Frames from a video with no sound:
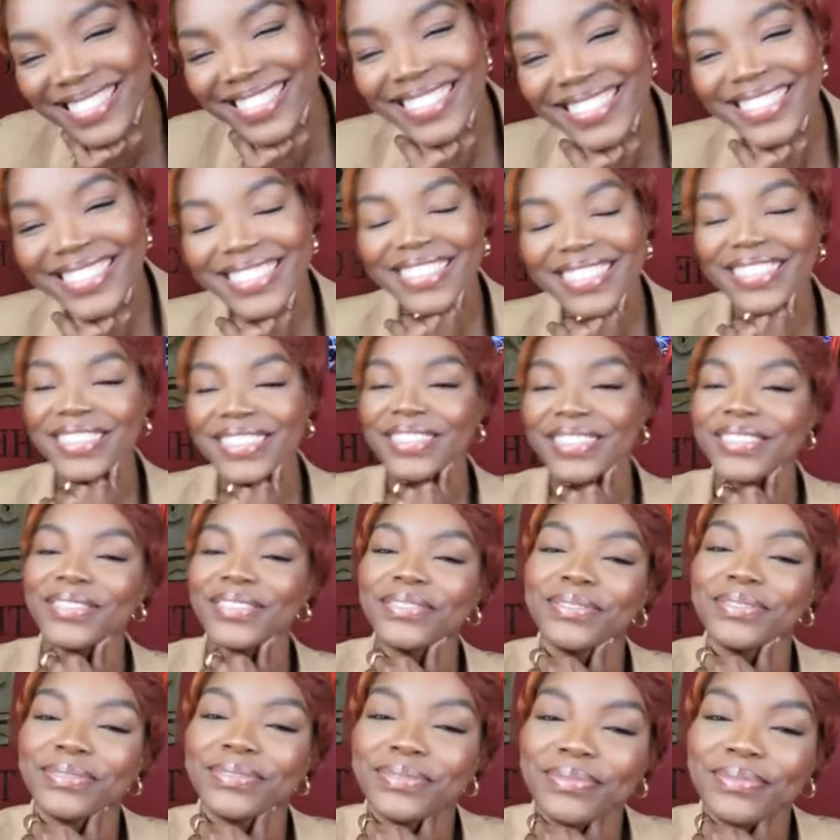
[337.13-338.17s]

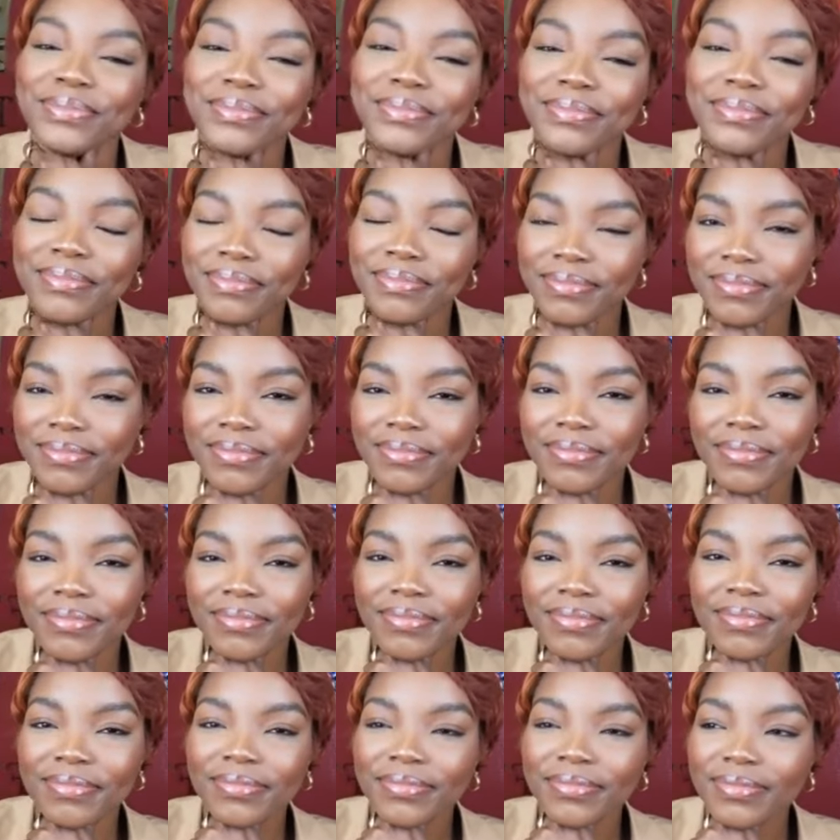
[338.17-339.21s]

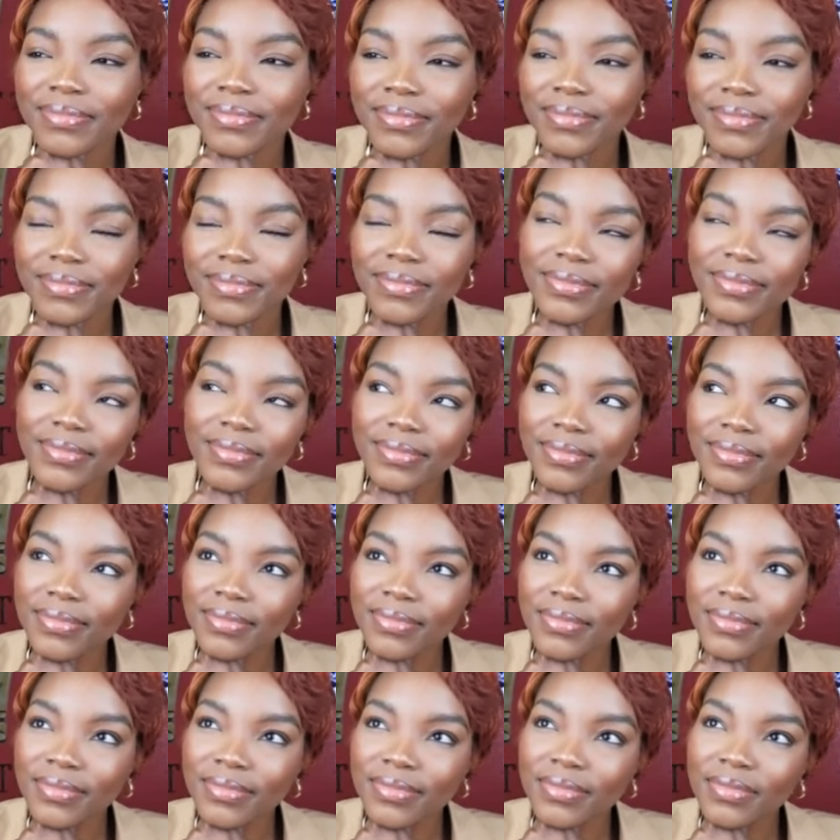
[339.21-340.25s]

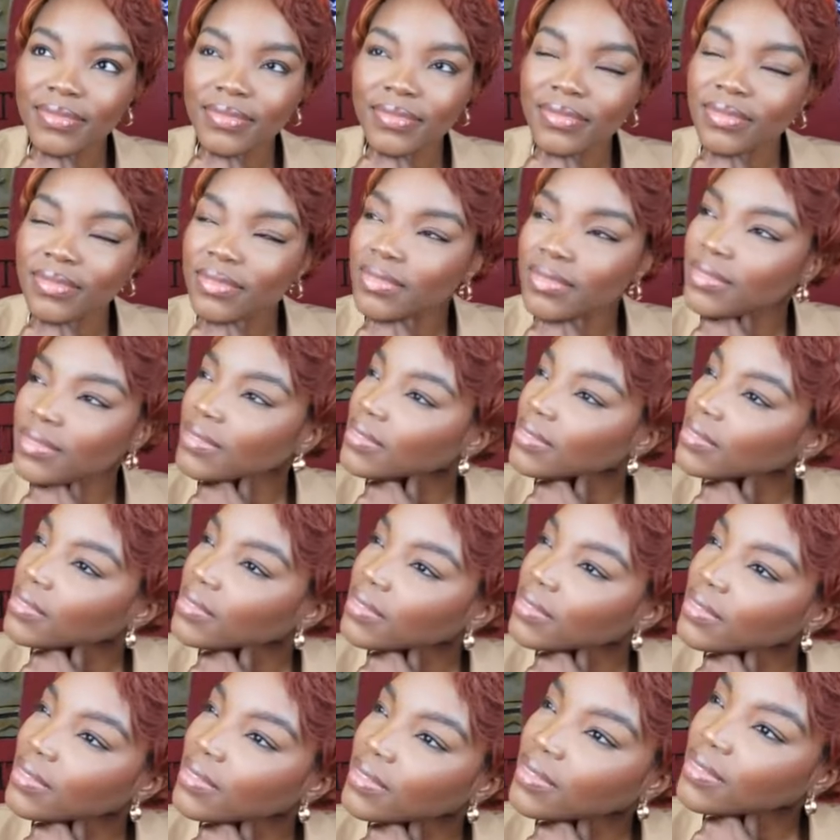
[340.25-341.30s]

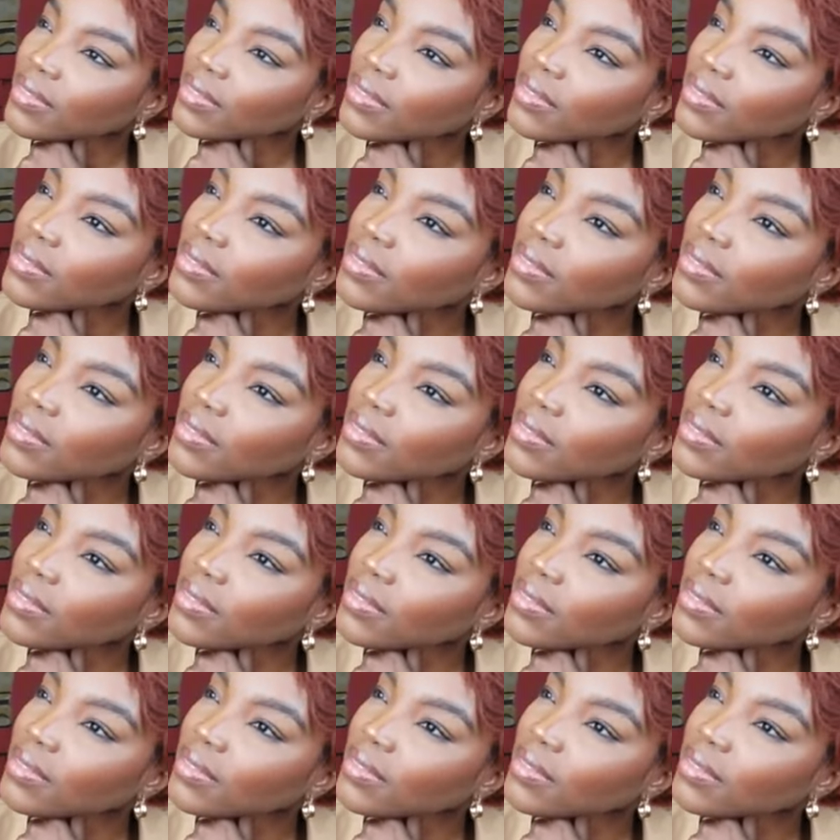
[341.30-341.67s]
(not speaking)